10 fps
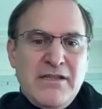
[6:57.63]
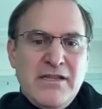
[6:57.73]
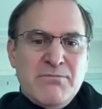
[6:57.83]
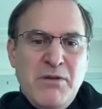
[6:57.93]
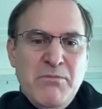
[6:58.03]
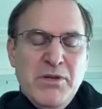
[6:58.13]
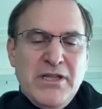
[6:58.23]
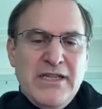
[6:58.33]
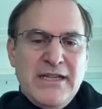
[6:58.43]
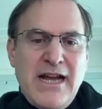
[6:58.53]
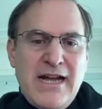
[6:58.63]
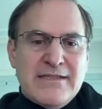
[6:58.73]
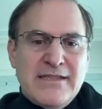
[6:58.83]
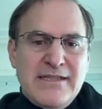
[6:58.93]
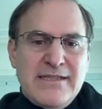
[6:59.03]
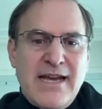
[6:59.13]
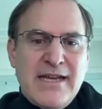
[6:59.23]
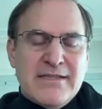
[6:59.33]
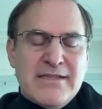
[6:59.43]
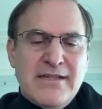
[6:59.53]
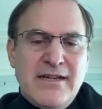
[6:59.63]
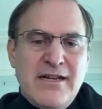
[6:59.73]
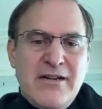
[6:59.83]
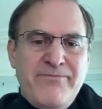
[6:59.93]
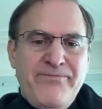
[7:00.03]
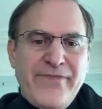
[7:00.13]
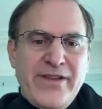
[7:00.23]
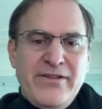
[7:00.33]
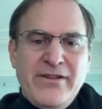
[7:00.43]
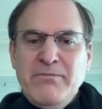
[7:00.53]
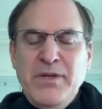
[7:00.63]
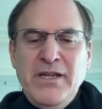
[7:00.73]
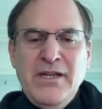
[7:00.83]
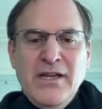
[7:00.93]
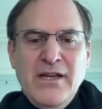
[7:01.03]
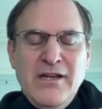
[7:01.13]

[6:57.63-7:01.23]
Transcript: This ability to constantly test. And you could be